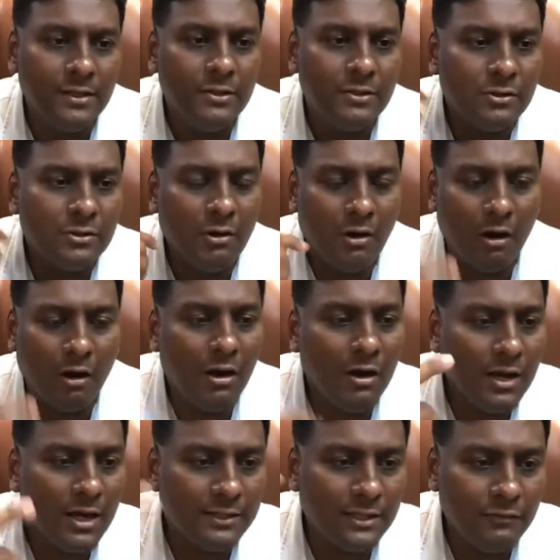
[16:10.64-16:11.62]
So
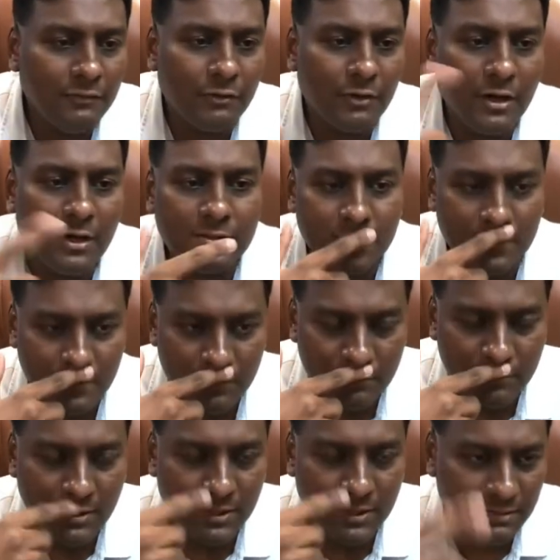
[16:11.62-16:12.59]
all other frogs,
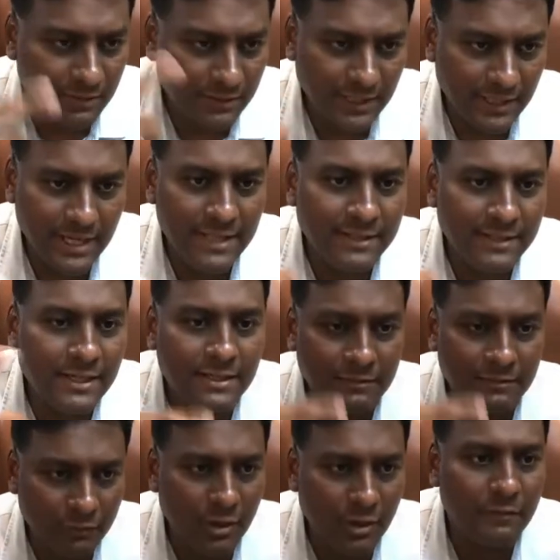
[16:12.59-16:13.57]
were telling
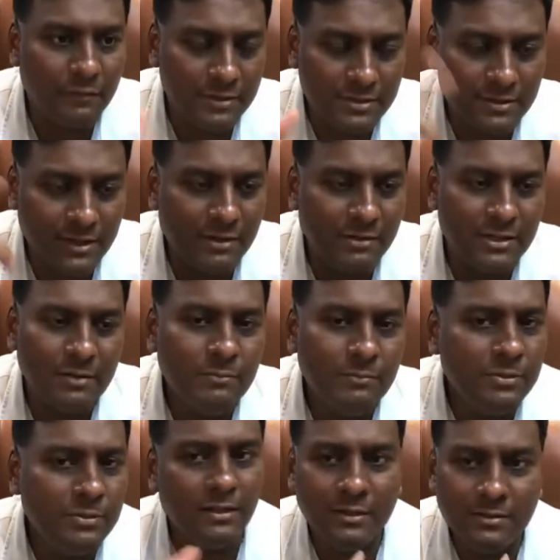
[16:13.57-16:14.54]
that frog which is trying to jump,
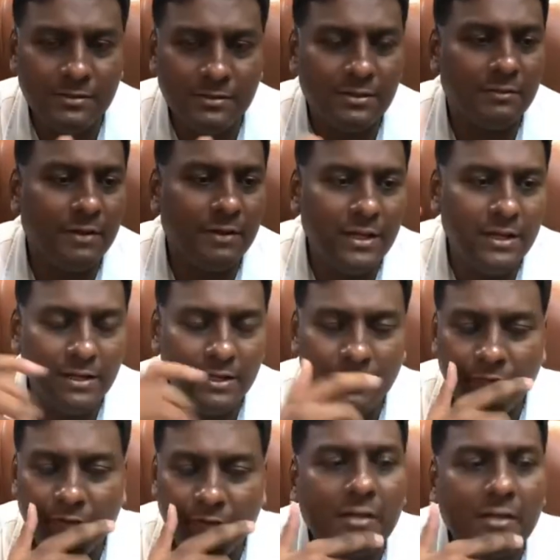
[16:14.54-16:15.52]
see, this is a very
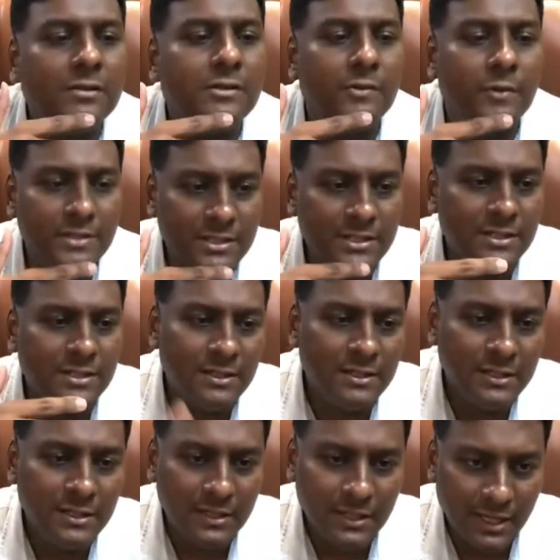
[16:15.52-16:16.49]
difficult situation,
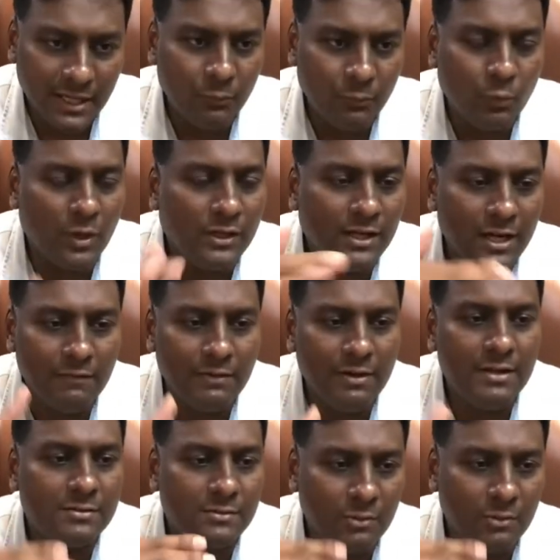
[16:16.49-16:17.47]
and water level
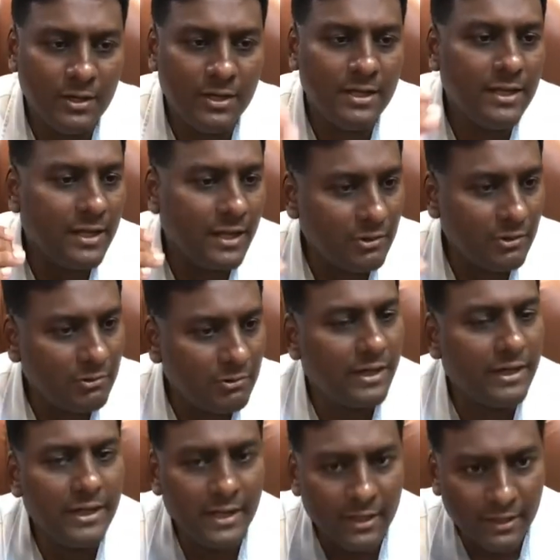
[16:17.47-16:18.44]
is slowly,
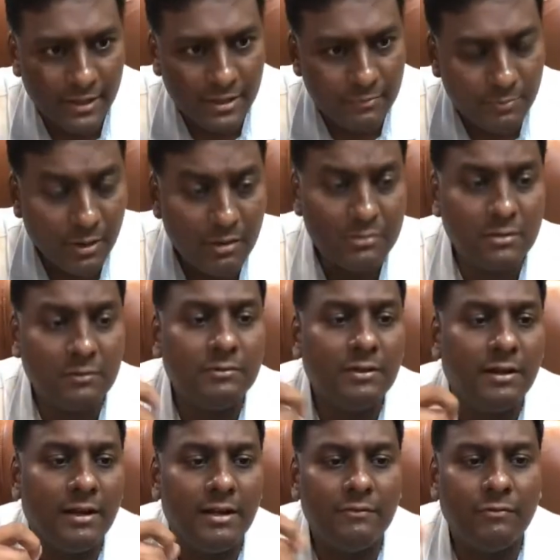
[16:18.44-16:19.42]
getting increased because of the
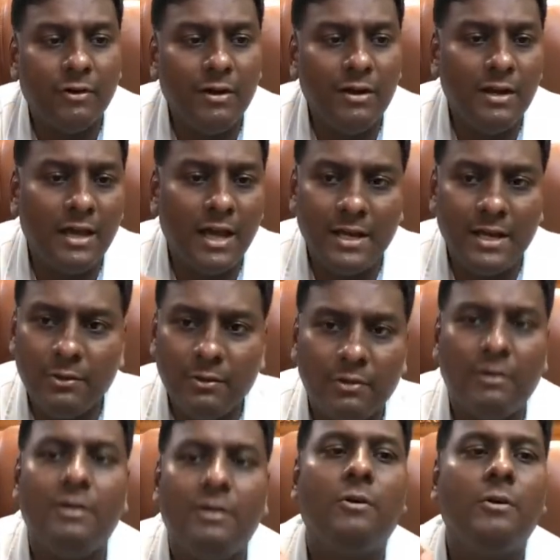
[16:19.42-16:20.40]
rainfall, and you are
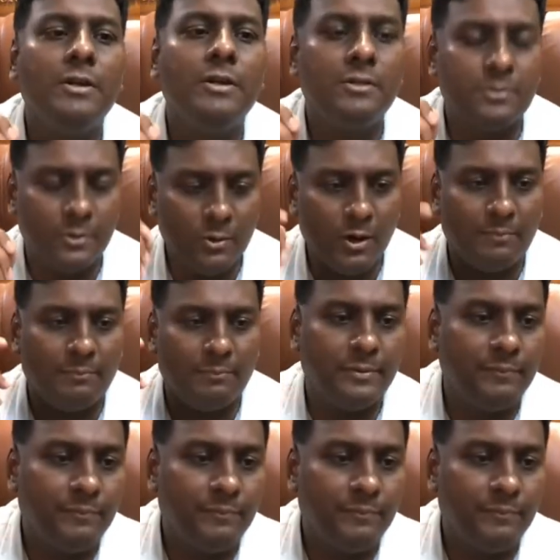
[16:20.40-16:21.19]
not going to go up.